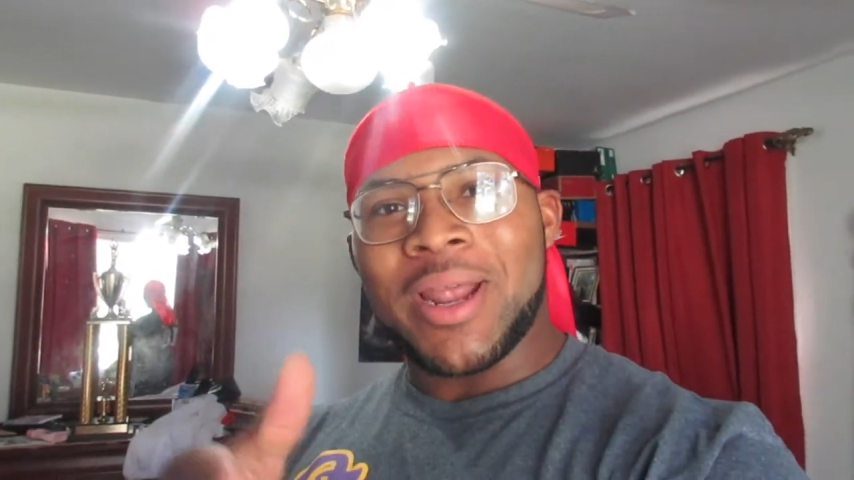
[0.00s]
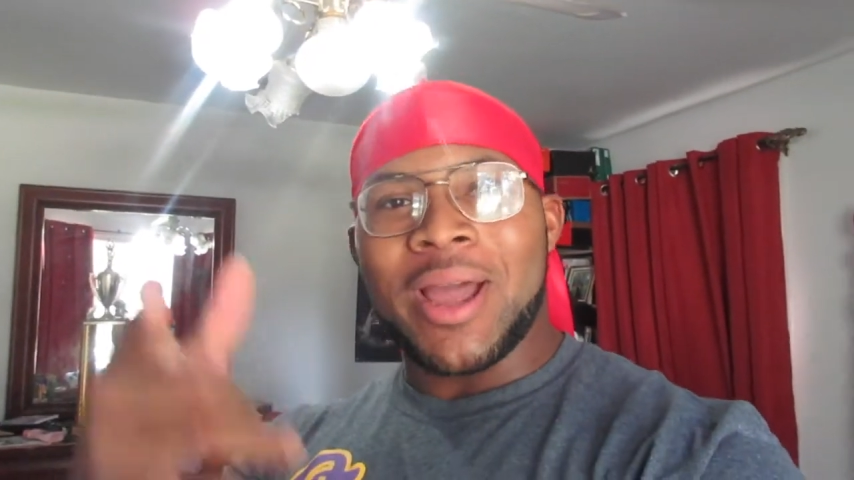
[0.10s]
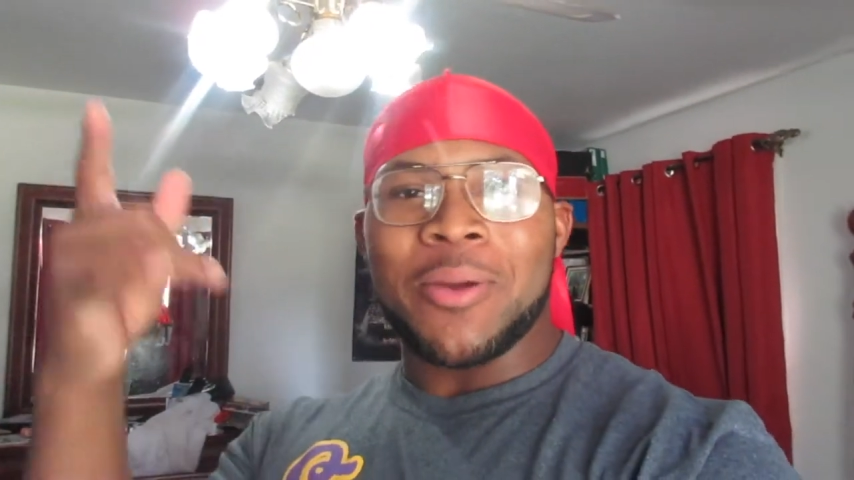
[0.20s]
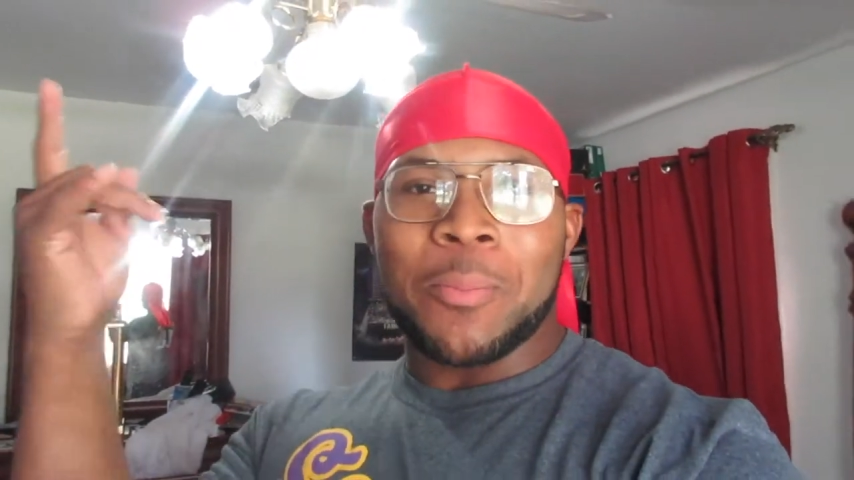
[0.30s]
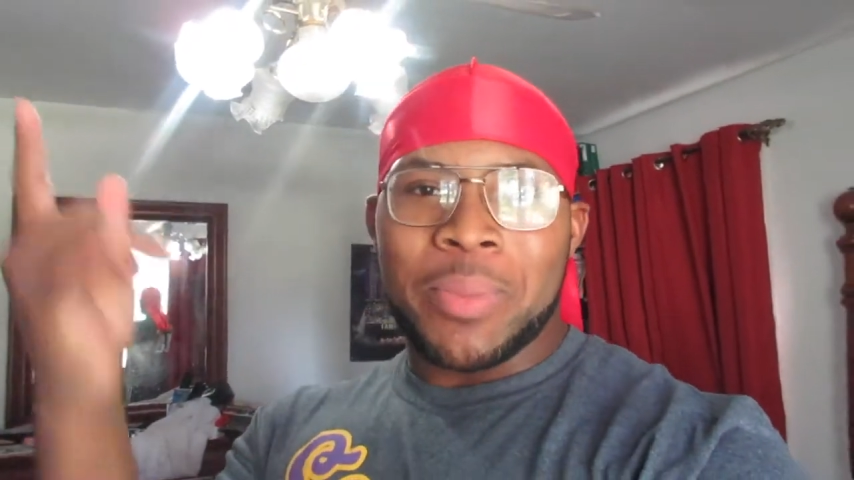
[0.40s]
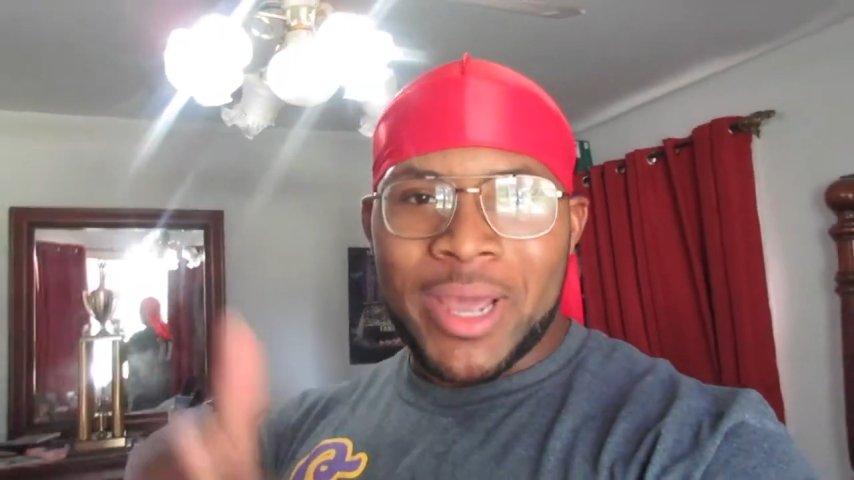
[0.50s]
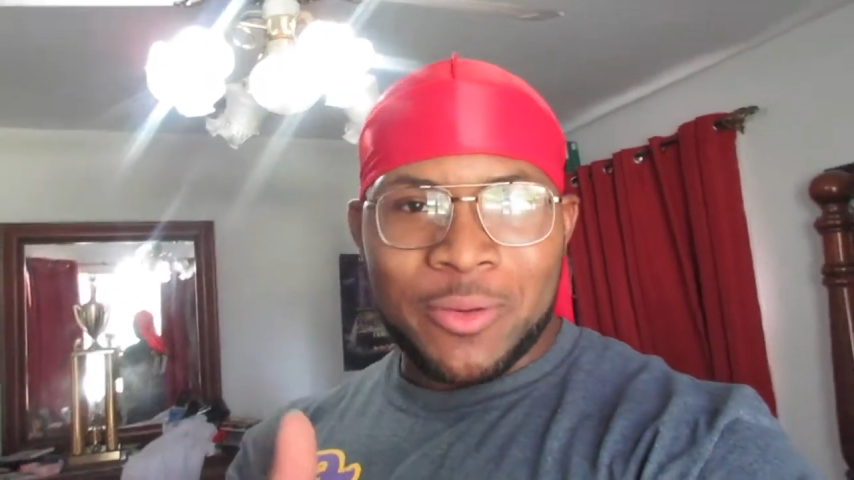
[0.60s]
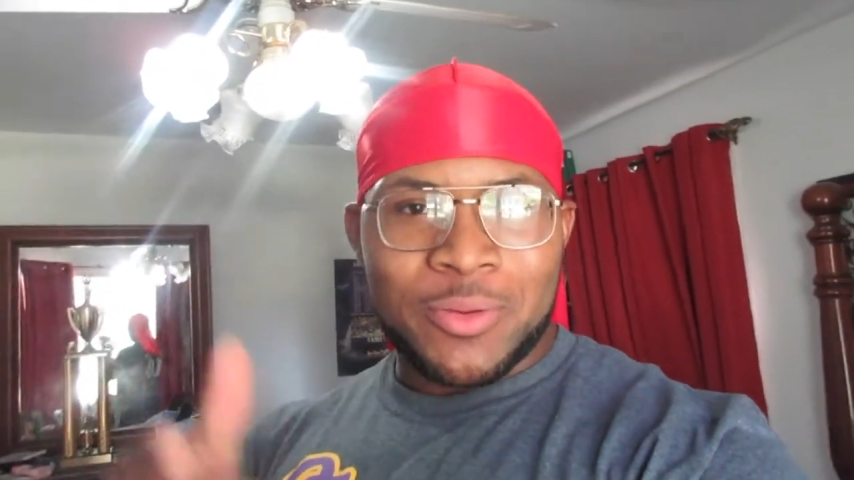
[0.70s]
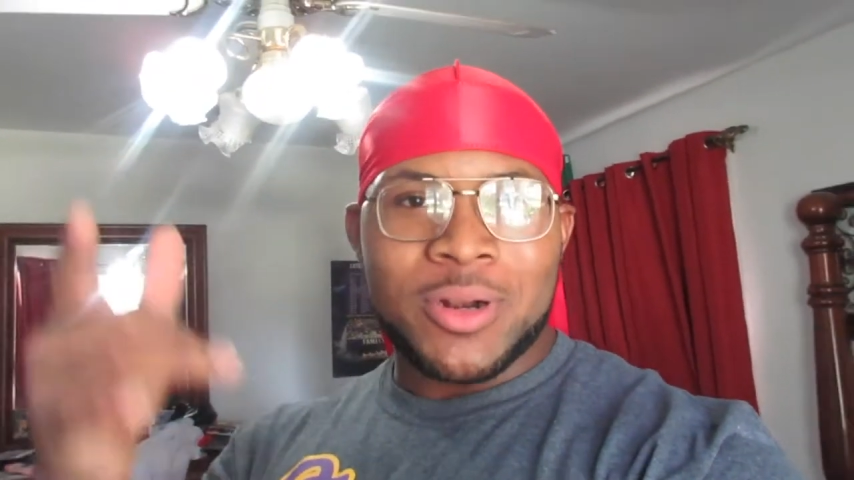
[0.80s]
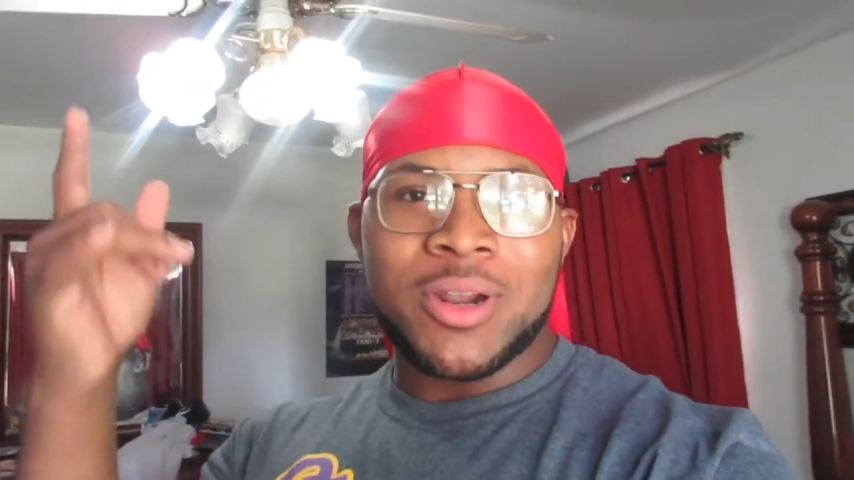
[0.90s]
I am
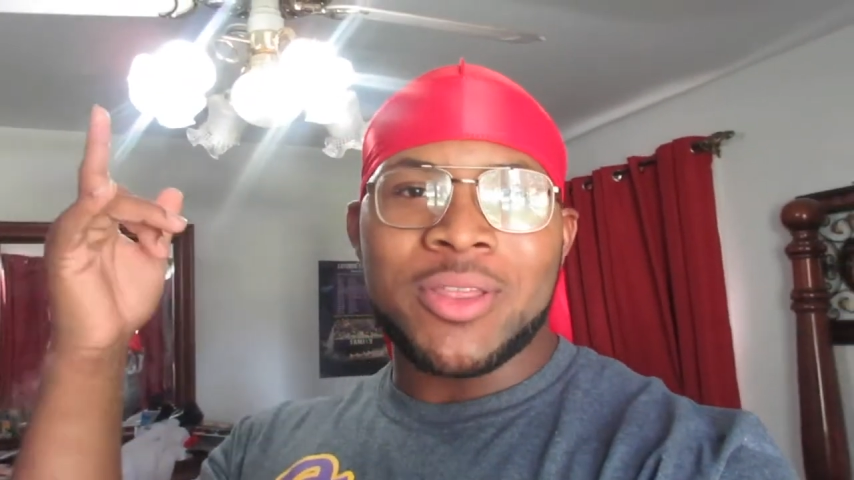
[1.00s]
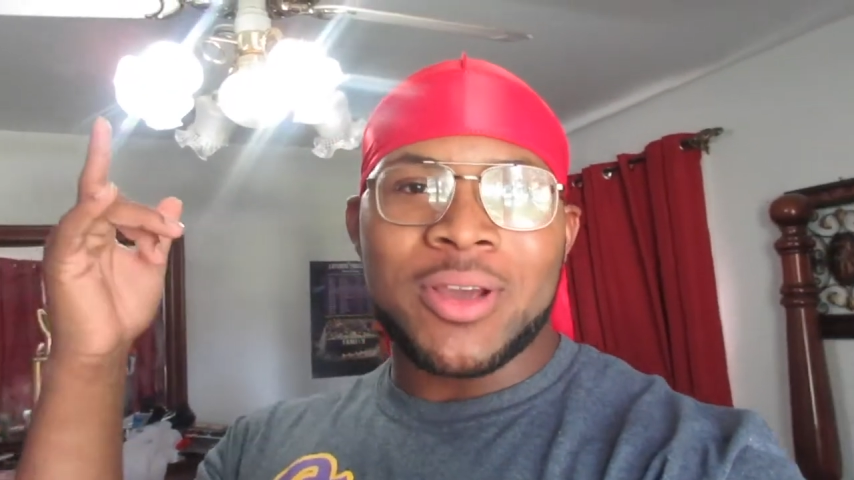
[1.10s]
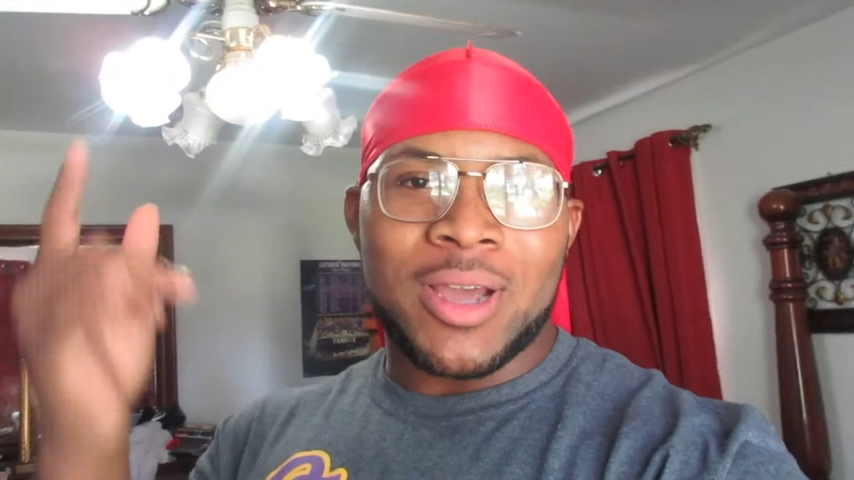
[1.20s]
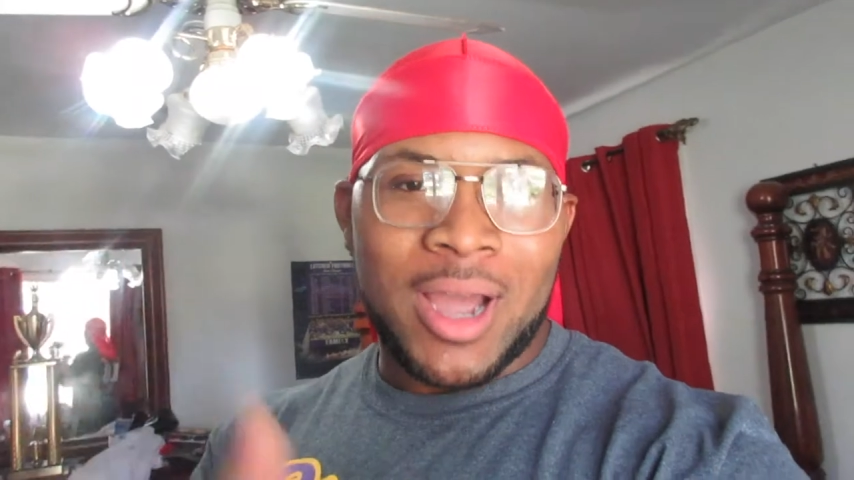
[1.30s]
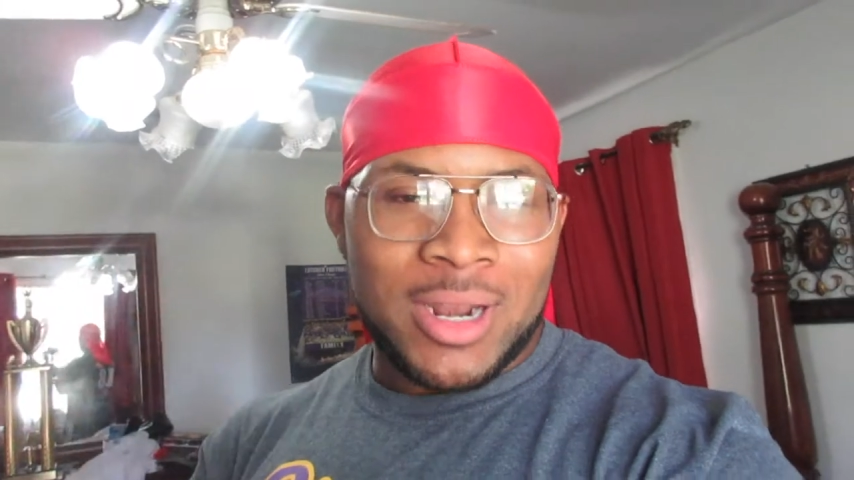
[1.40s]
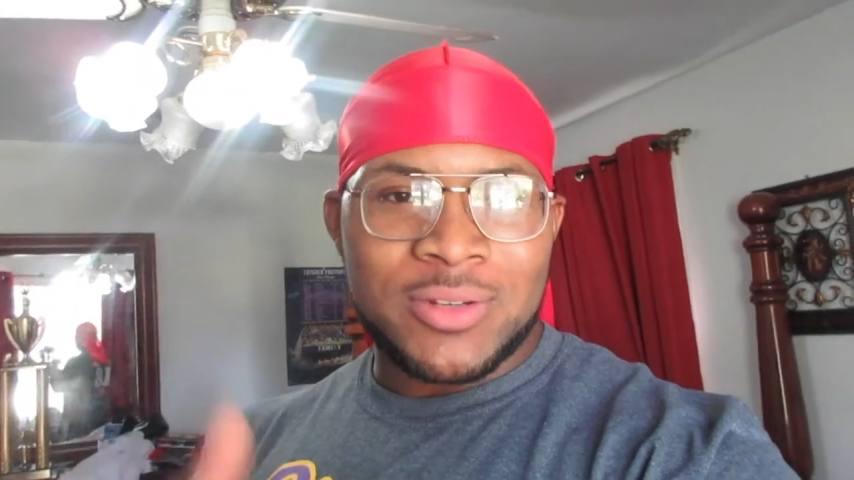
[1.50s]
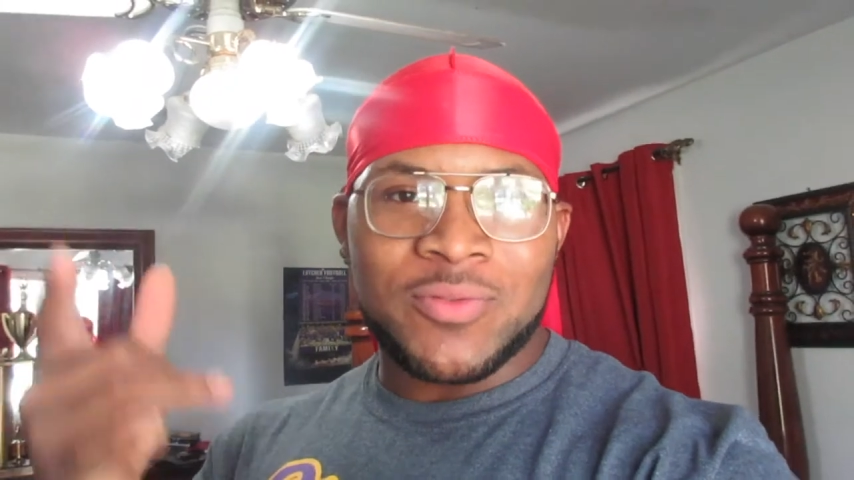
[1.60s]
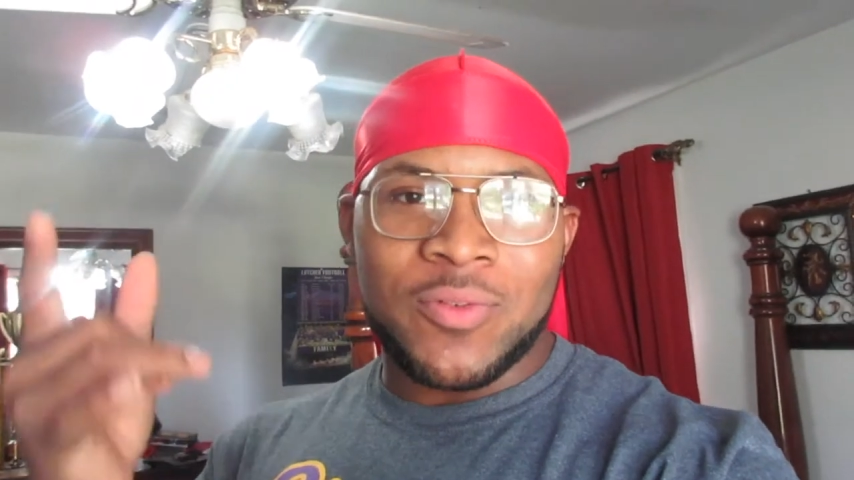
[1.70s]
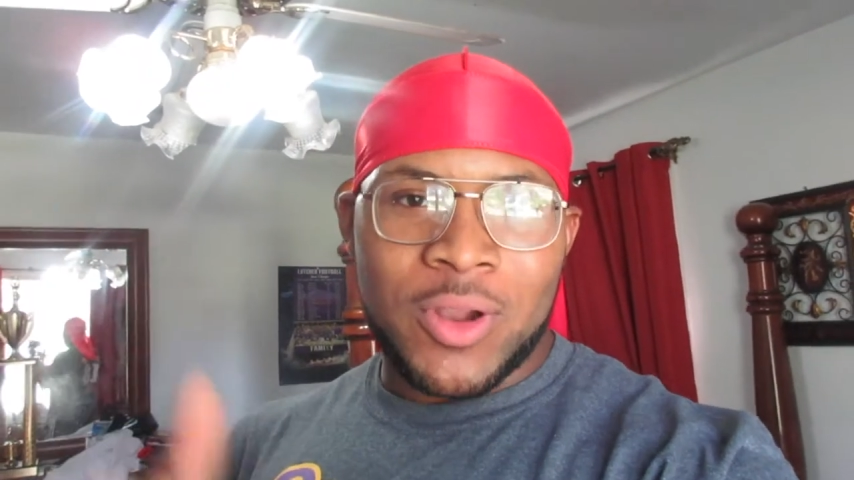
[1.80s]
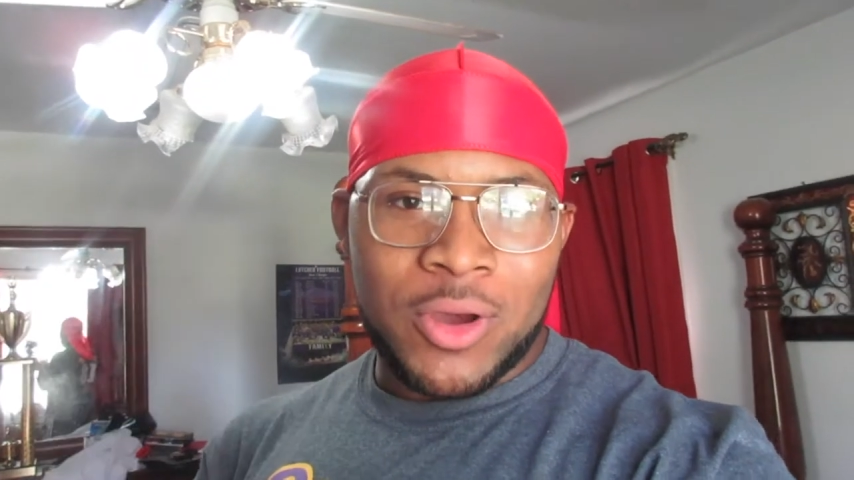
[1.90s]
back with another college
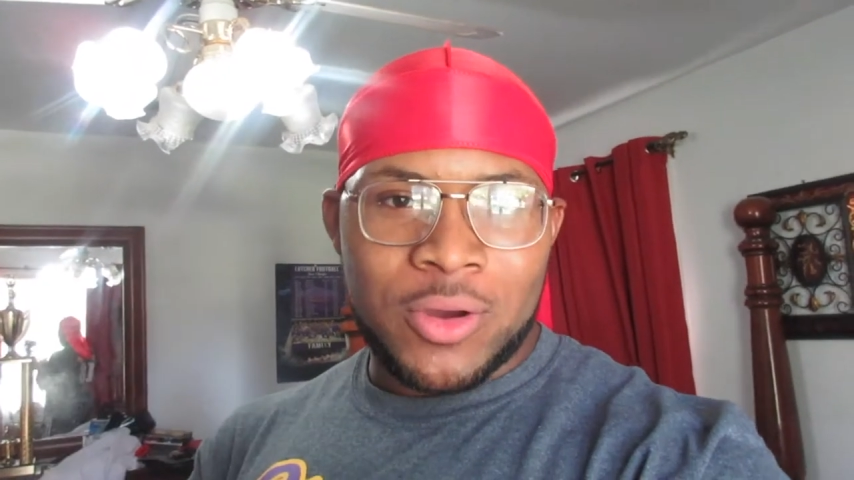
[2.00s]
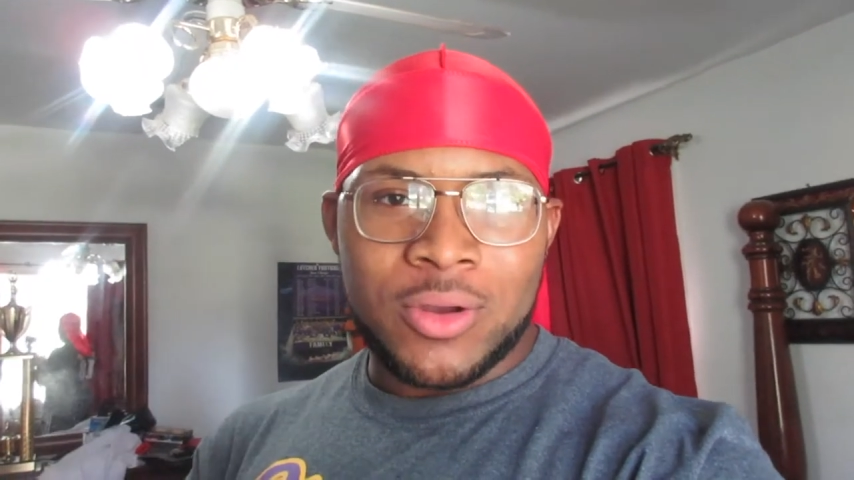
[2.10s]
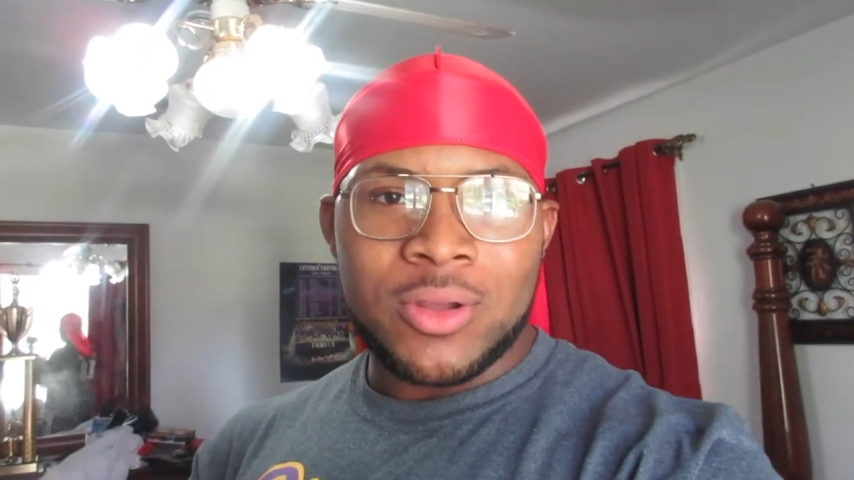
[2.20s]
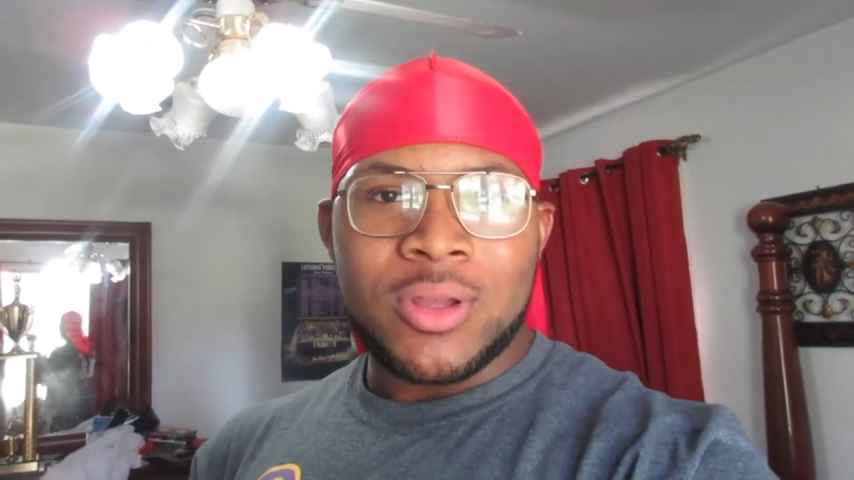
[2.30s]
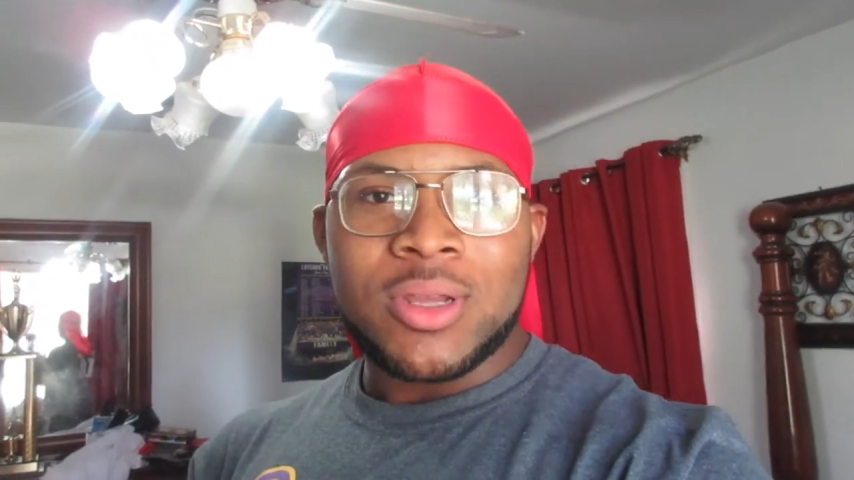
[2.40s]
vlog.